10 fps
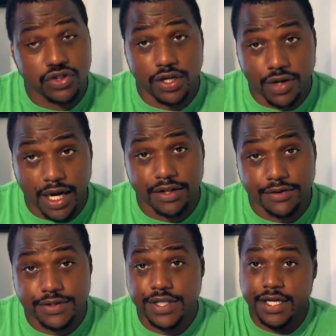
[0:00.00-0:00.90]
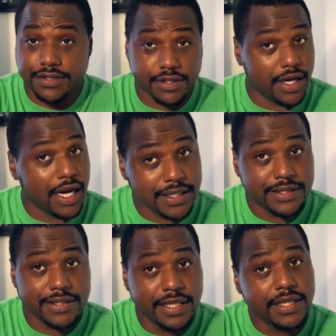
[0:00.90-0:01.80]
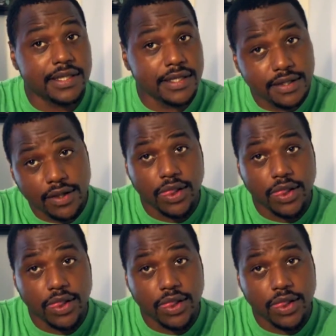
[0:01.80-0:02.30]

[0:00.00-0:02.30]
trained on how to use a gun, so could see the,